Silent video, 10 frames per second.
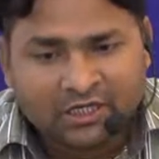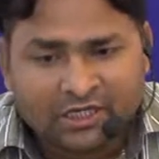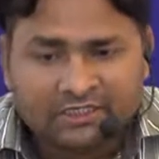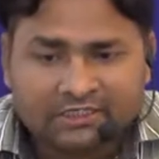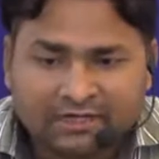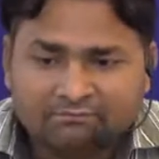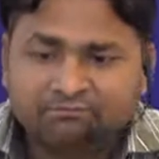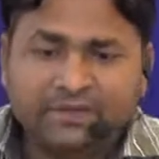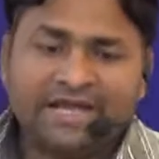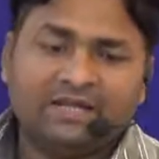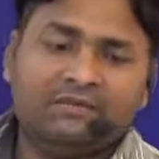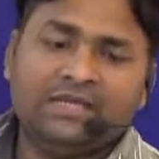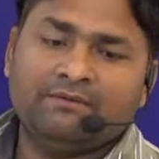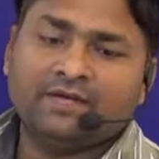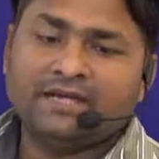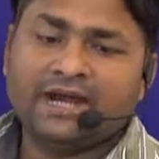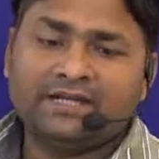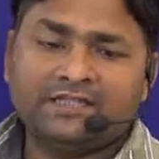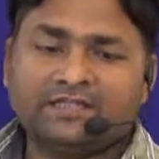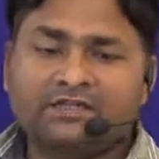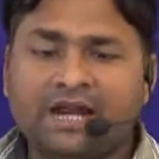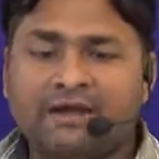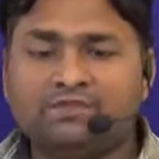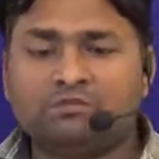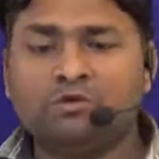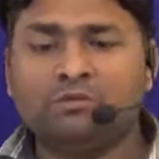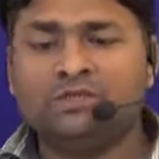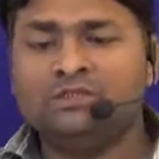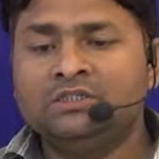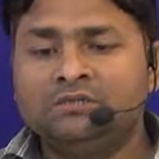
incomparably our greatest craftswoman,